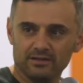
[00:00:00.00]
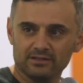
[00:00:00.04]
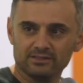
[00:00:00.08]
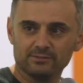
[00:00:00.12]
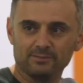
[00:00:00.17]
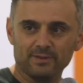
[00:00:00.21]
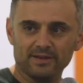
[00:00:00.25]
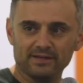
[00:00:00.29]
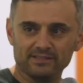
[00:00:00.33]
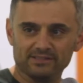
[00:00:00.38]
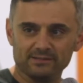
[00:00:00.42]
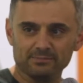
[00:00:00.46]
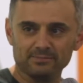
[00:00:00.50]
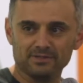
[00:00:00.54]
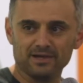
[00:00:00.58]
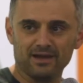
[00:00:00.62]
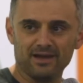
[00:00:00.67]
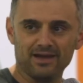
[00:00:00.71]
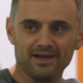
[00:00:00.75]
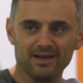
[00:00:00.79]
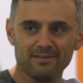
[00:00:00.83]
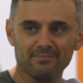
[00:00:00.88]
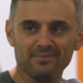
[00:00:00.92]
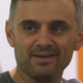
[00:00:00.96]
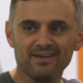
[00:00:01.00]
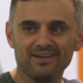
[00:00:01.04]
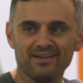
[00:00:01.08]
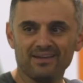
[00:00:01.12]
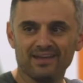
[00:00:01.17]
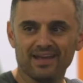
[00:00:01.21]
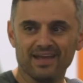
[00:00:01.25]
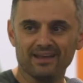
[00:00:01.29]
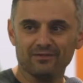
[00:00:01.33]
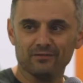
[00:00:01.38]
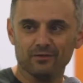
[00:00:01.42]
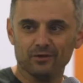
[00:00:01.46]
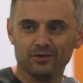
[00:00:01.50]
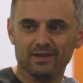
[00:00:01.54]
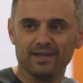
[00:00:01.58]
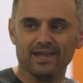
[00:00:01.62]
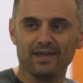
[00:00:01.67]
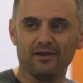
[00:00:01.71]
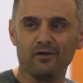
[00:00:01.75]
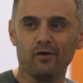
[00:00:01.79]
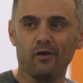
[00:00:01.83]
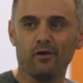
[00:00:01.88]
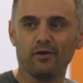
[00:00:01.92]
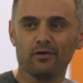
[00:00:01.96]
spending some time and
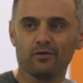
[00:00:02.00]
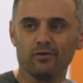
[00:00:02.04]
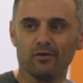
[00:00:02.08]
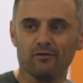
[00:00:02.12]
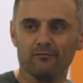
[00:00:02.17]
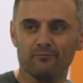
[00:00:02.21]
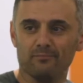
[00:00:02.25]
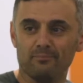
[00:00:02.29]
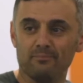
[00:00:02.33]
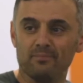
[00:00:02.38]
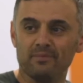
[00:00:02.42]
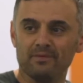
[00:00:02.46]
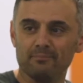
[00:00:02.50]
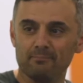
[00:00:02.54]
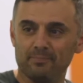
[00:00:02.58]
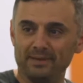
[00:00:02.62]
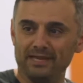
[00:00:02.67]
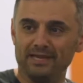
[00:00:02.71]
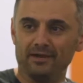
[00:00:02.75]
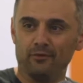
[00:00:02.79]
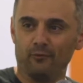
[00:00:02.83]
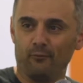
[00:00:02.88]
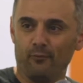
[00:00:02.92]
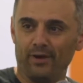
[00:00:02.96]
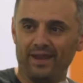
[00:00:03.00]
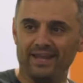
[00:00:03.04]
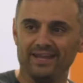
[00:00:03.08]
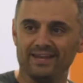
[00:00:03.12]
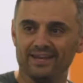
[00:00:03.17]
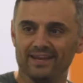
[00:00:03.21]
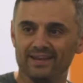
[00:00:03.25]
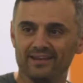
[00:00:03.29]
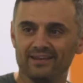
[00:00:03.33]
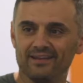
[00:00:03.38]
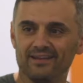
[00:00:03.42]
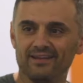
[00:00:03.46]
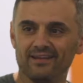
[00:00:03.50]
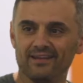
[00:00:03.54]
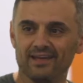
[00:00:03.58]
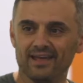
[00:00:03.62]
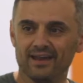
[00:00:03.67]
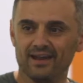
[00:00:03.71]
looking at an article being rated,